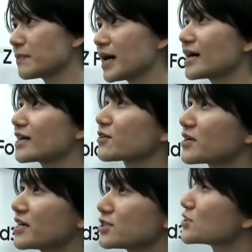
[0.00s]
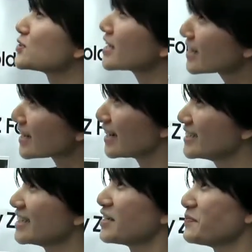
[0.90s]
but between Wacom and
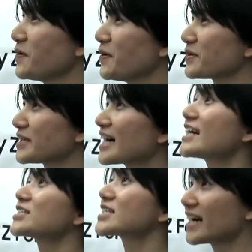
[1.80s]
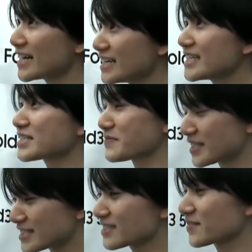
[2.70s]
Samsung, we've had
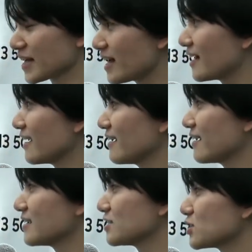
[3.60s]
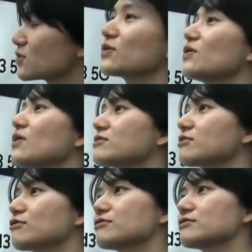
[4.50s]
10-year partnership or more,
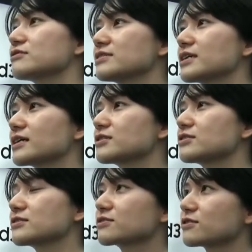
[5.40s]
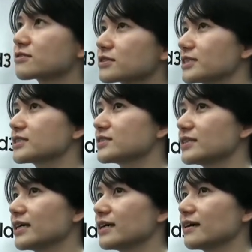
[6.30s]
so we, we go way back.
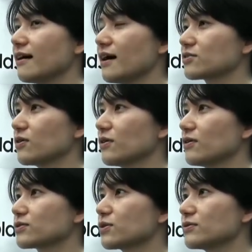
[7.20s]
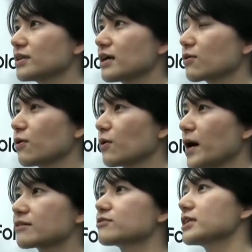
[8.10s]
Over the past uh, 10 years, what's
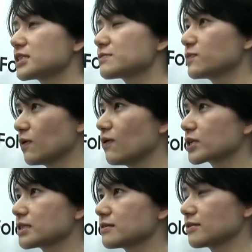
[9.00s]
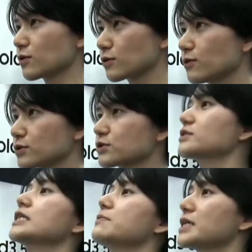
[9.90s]
been uh, happening? What
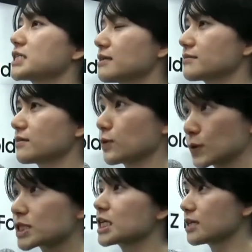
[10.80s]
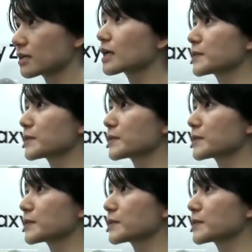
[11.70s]
sort of a partnership uh, have we